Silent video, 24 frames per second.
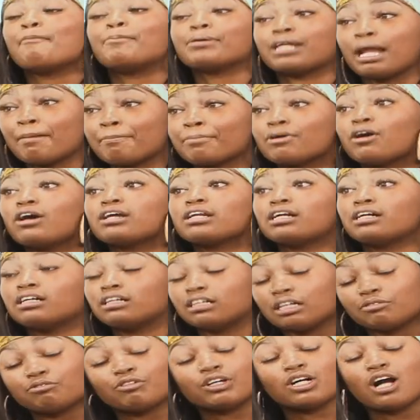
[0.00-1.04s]
But I'm
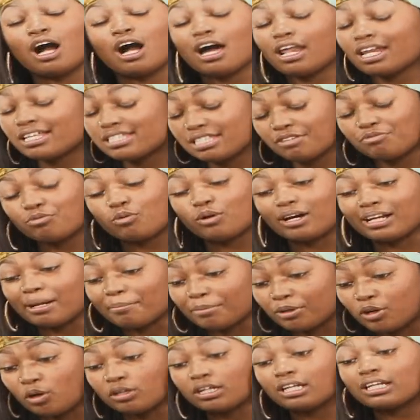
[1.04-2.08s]
gonna, regardless of what,
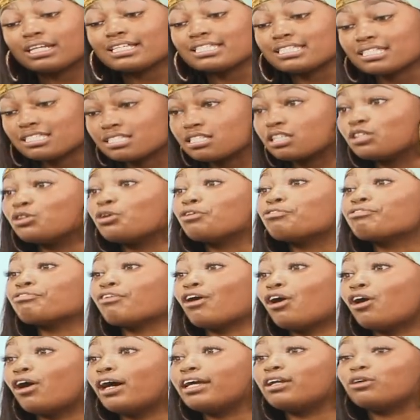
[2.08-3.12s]
I'm gonna listen to No
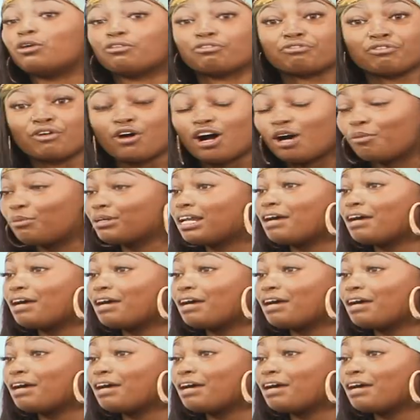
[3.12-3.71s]
Fraud or Fraud,